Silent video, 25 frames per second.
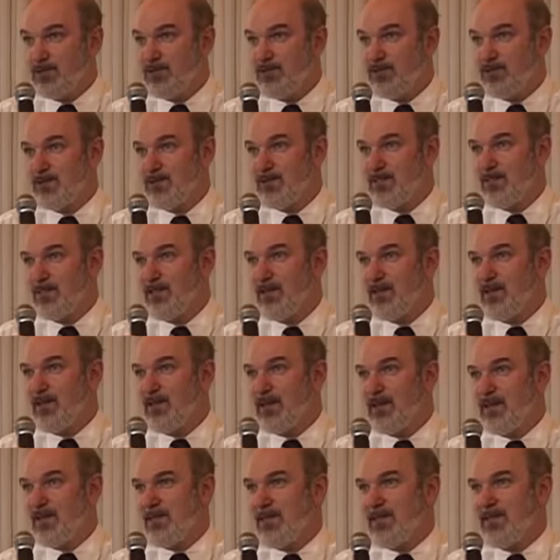to see
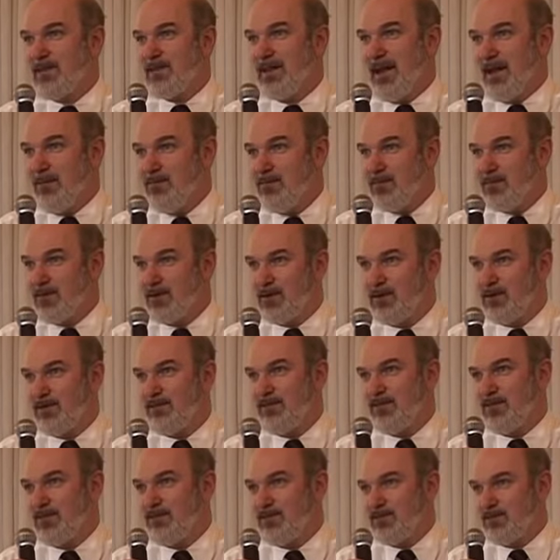that the number
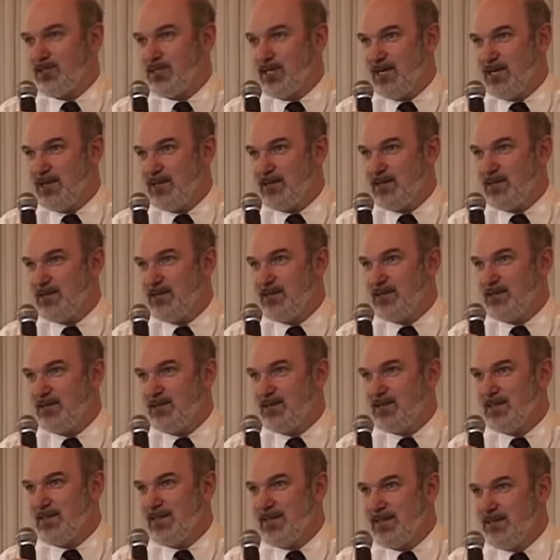of
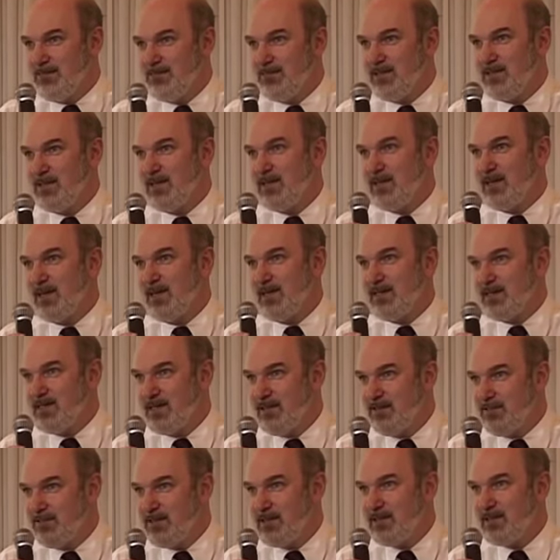evangelicals living in
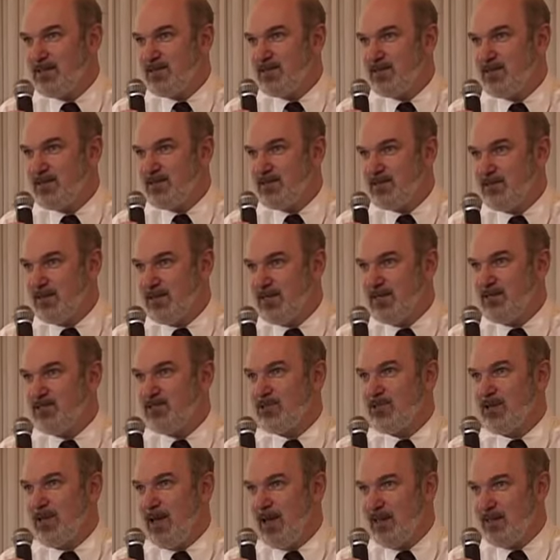difficult
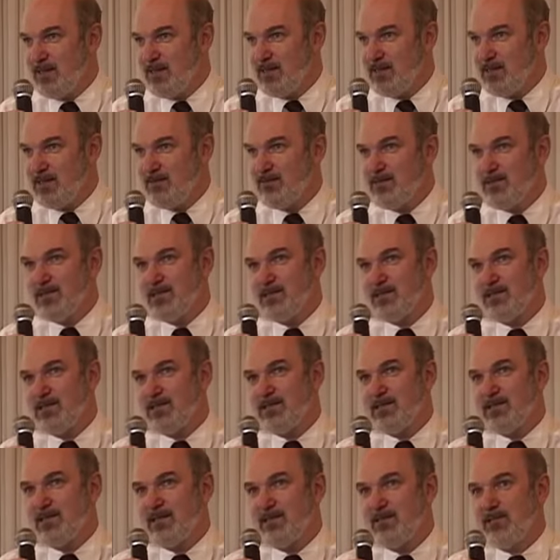situations under
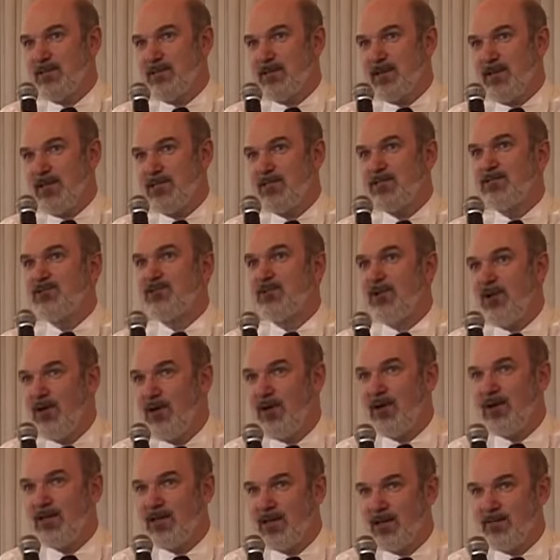discrimination
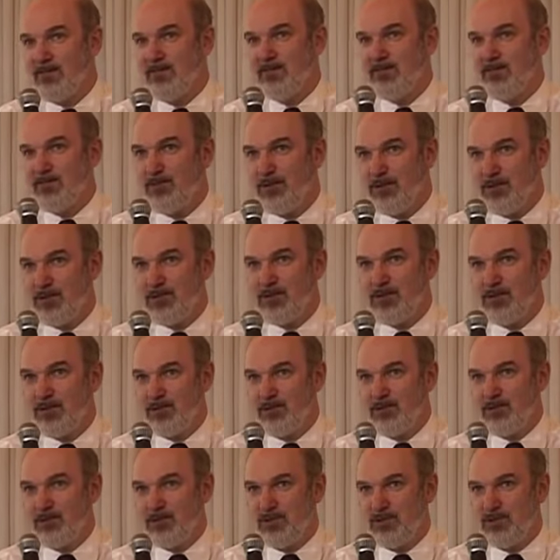or even
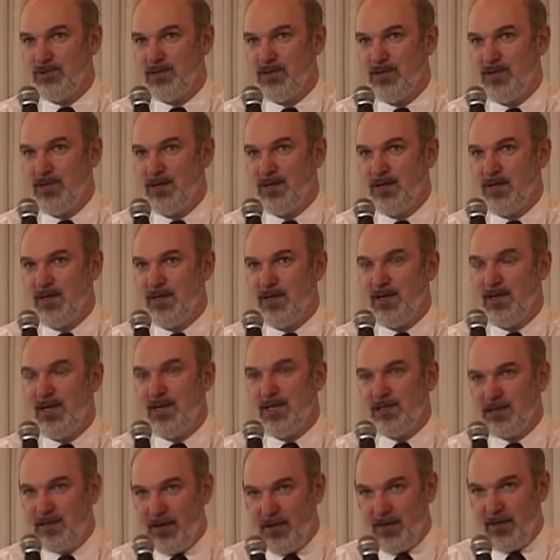persecution
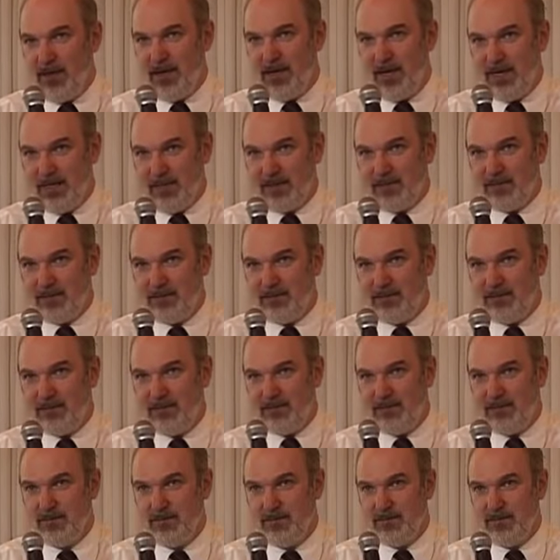is on the rise.
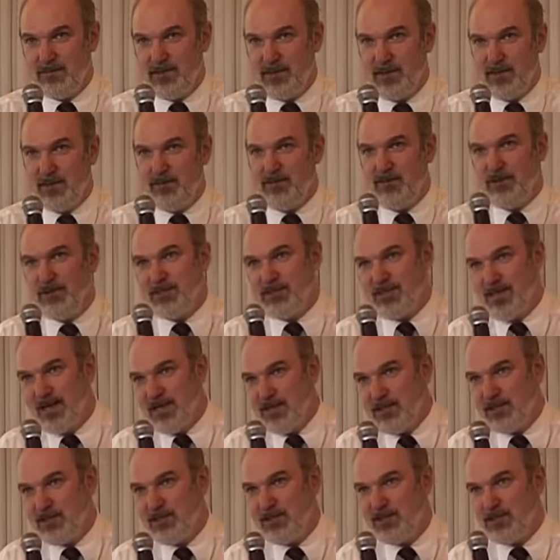The
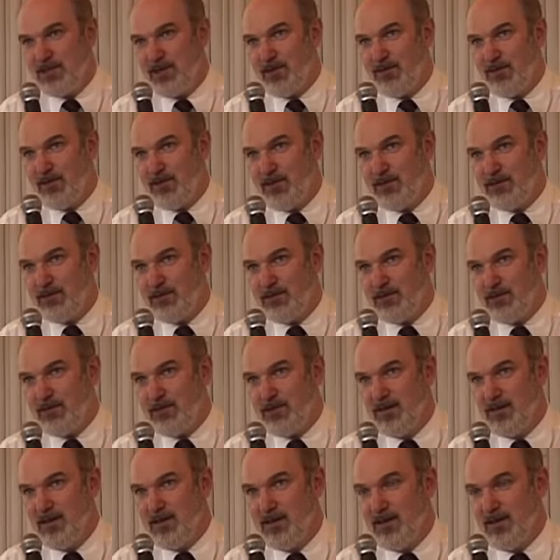percentage of
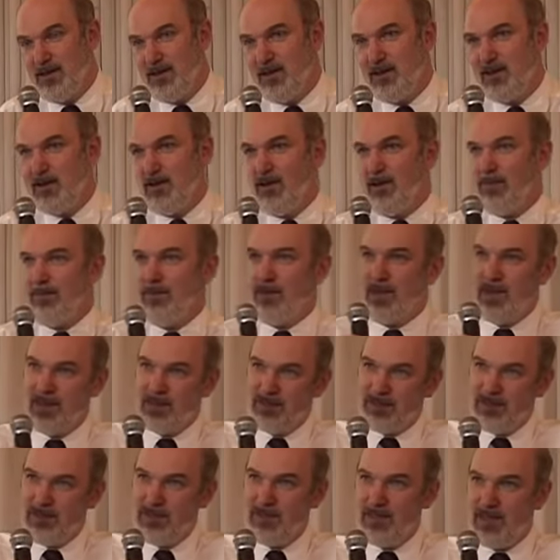those
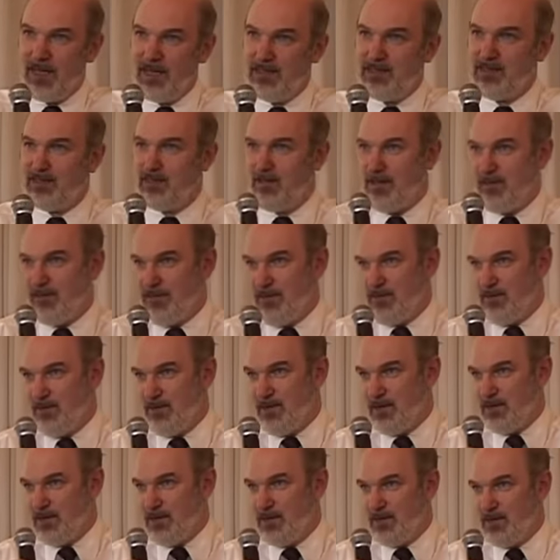compared to the rest of the
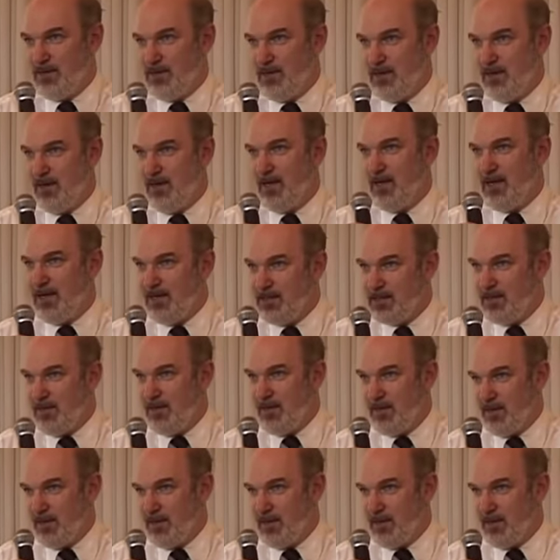world is